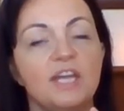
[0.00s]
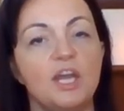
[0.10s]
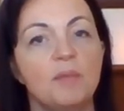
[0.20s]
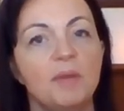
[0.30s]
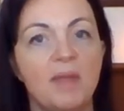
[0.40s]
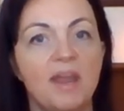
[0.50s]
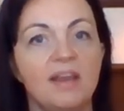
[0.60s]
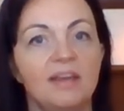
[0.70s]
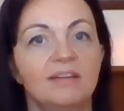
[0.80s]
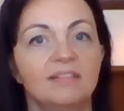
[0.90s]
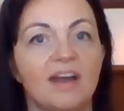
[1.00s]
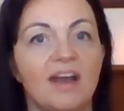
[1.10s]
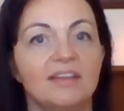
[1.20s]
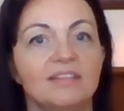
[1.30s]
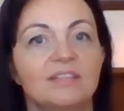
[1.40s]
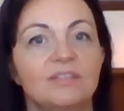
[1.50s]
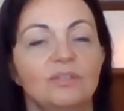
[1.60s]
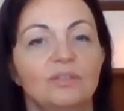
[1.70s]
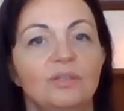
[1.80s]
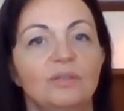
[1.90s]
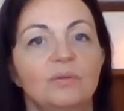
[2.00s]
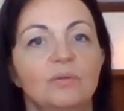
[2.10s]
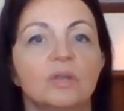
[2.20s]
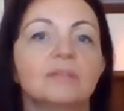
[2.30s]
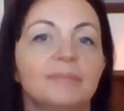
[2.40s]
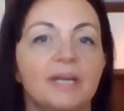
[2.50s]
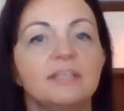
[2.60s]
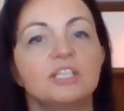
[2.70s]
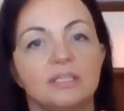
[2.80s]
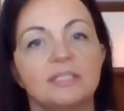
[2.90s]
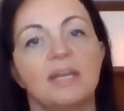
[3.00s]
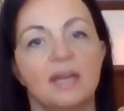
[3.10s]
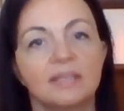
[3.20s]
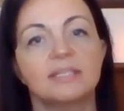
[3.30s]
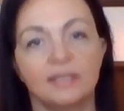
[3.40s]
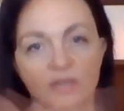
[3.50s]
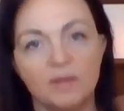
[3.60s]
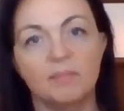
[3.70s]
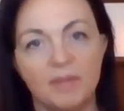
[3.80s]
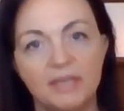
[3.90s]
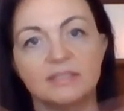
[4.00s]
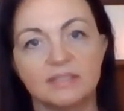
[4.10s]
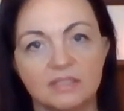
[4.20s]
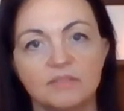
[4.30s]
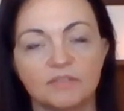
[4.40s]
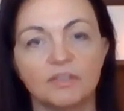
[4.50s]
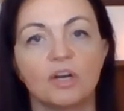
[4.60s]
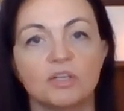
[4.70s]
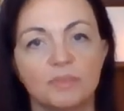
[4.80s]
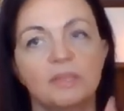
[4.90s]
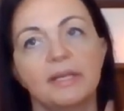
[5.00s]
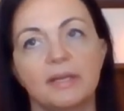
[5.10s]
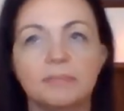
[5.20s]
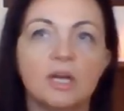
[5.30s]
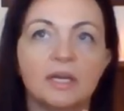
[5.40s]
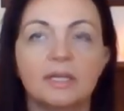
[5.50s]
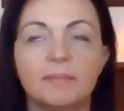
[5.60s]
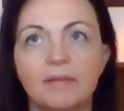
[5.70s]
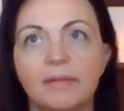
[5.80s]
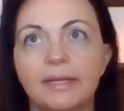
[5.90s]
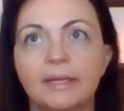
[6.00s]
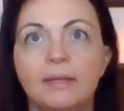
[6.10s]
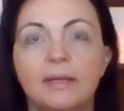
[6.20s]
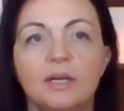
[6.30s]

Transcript: MMA guys who, or I shouldn't say, because I know MMA consists of different arts, but like I'm talking about like